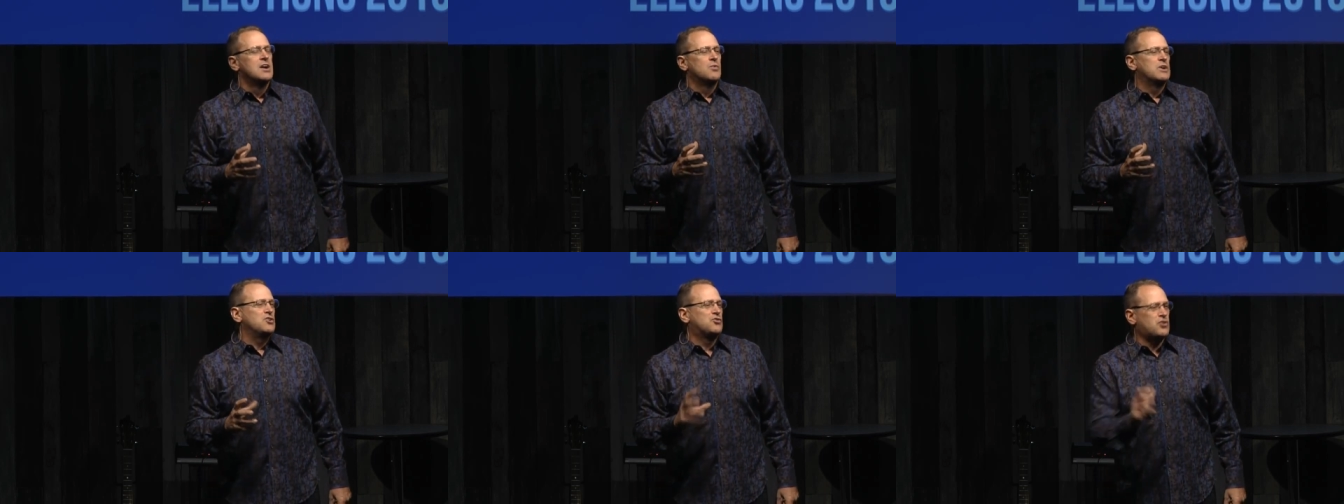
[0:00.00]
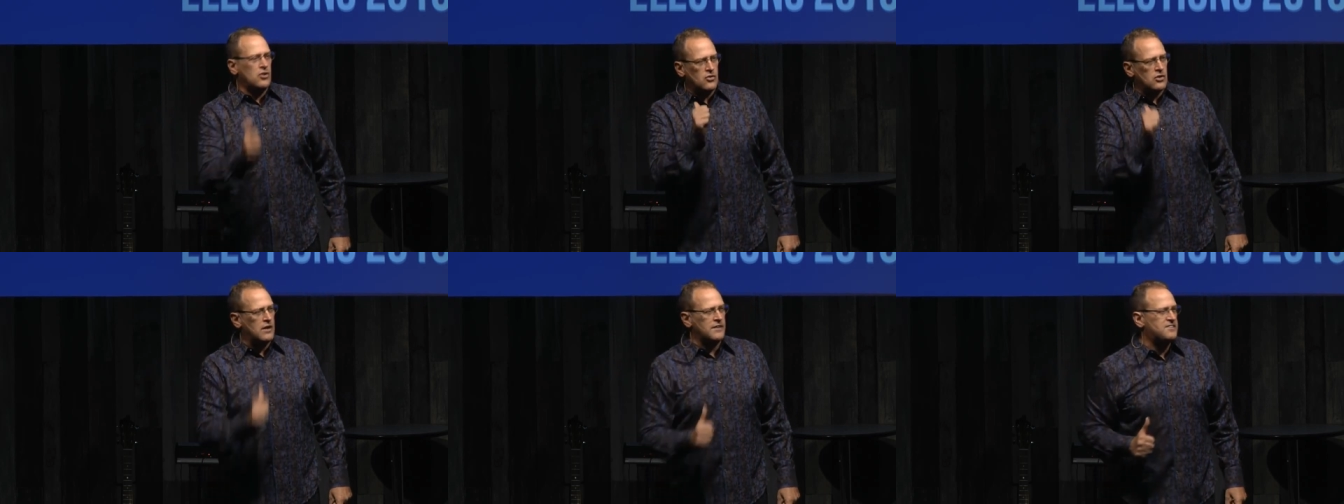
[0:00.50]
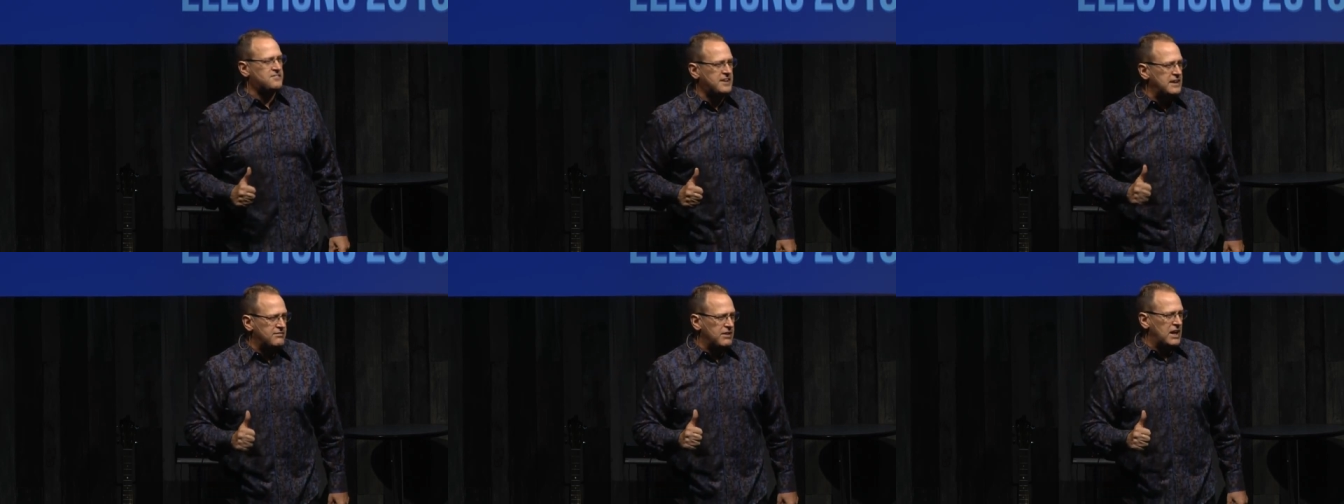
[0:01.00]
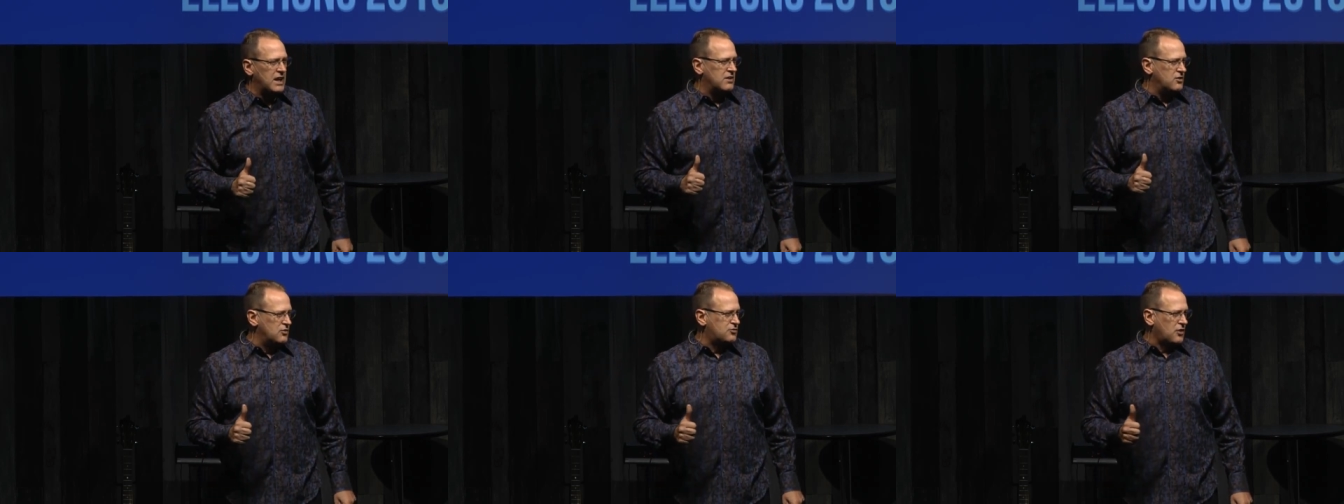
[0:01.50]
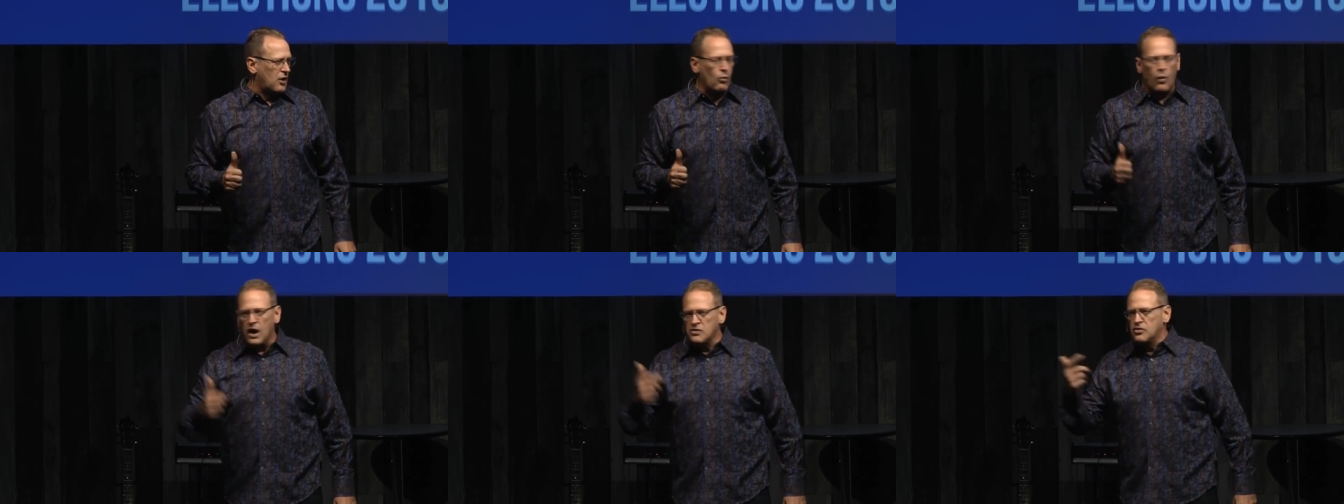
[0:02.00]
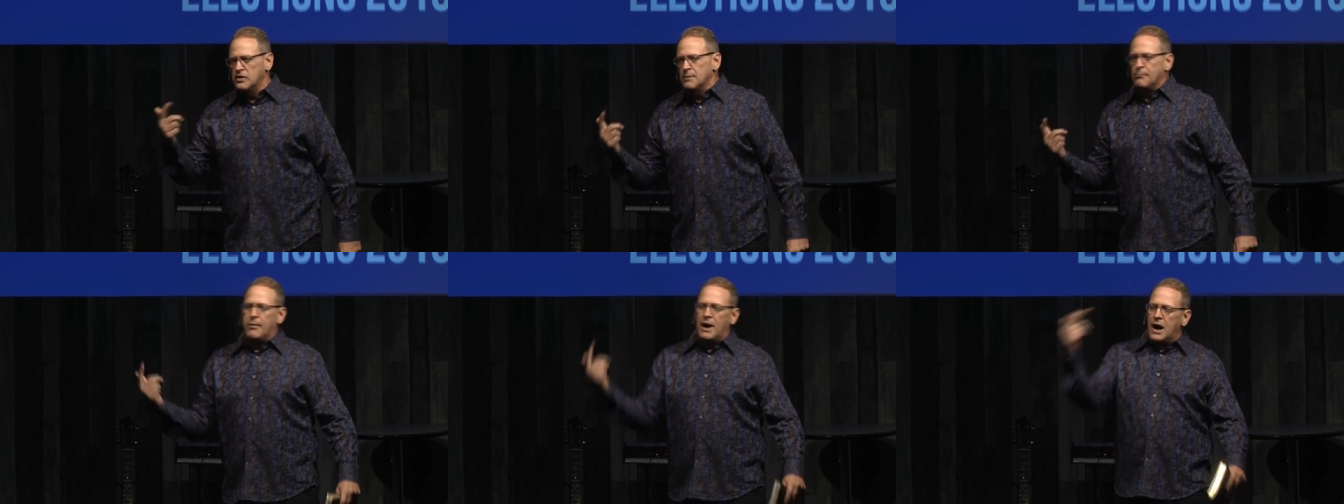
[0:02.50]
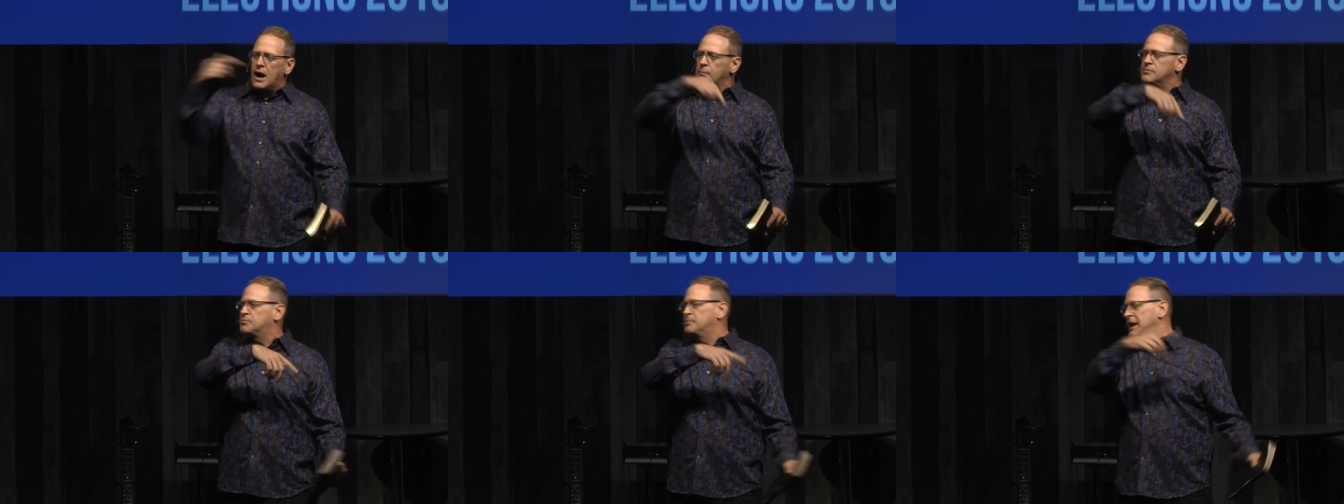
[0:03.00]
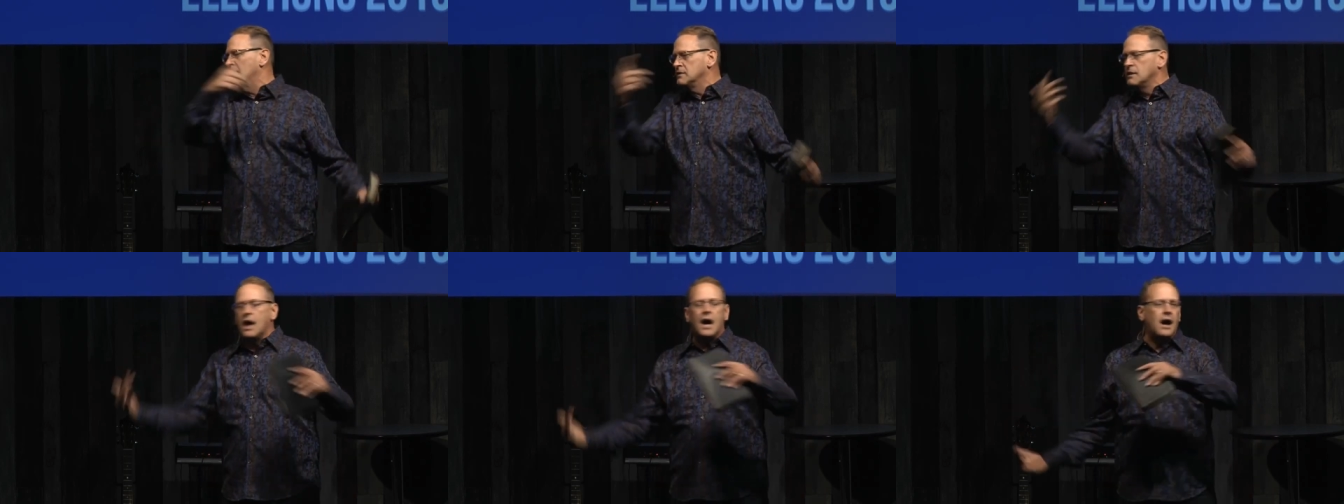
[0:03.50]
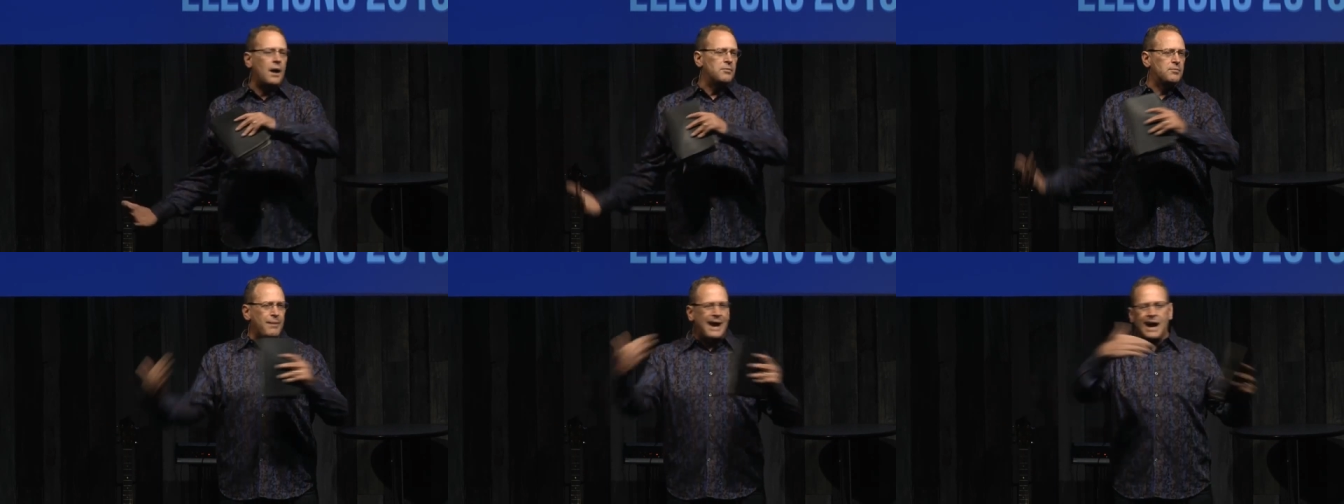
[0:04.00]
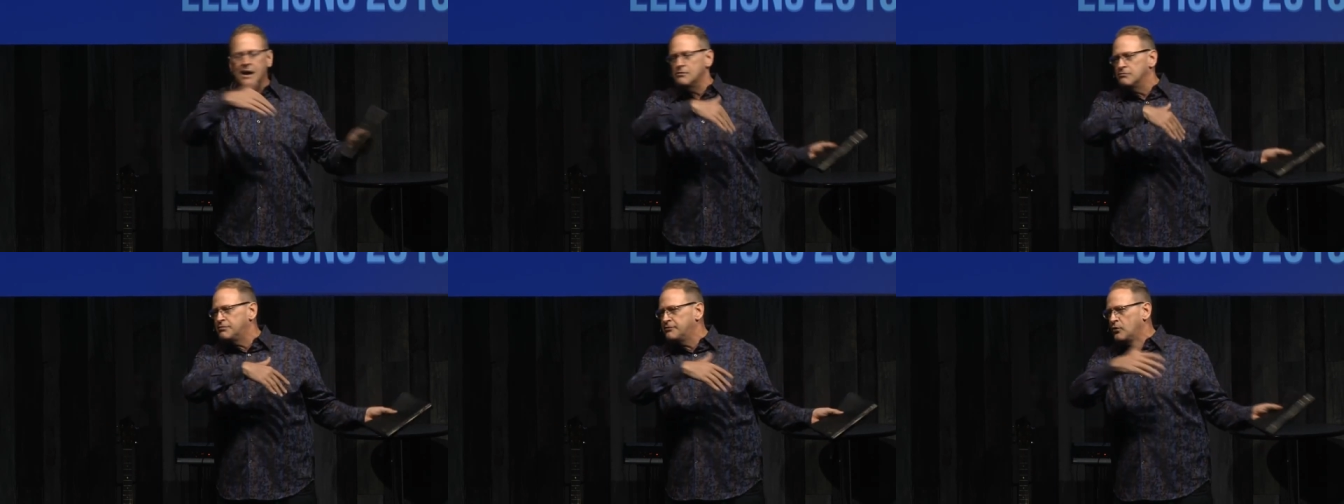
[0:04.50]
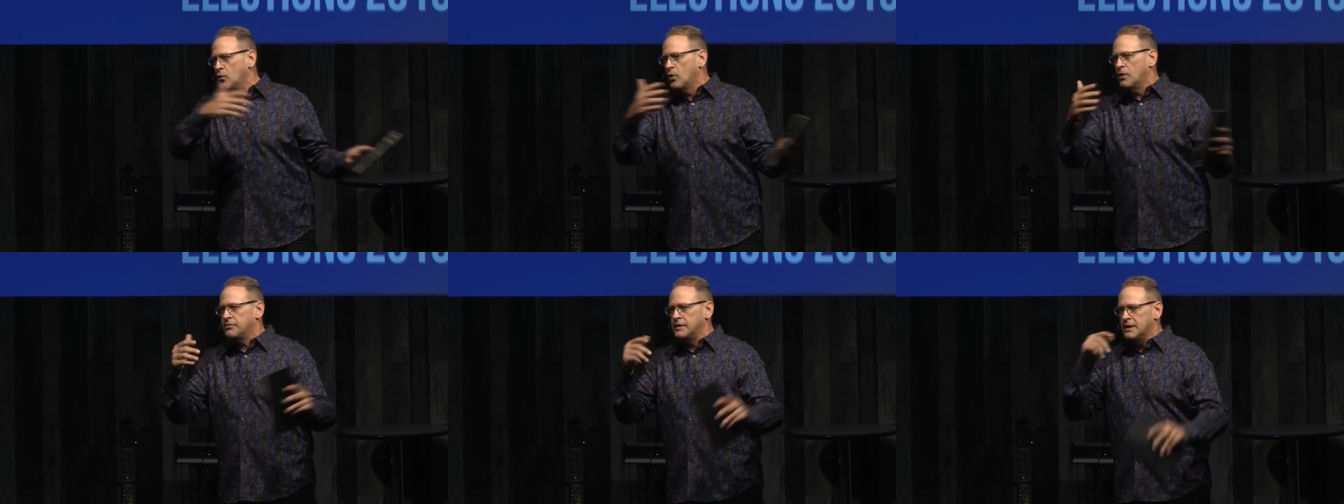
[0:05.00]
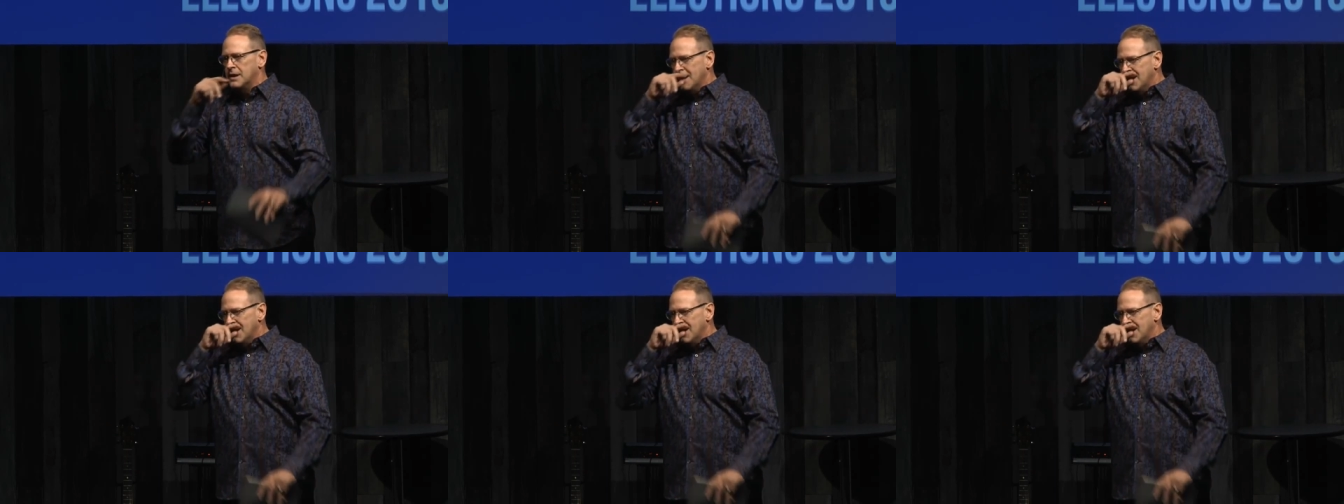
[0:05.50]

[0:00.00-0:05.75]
when you turn on the TV and you start watching the bombs being lobbed back and forth. And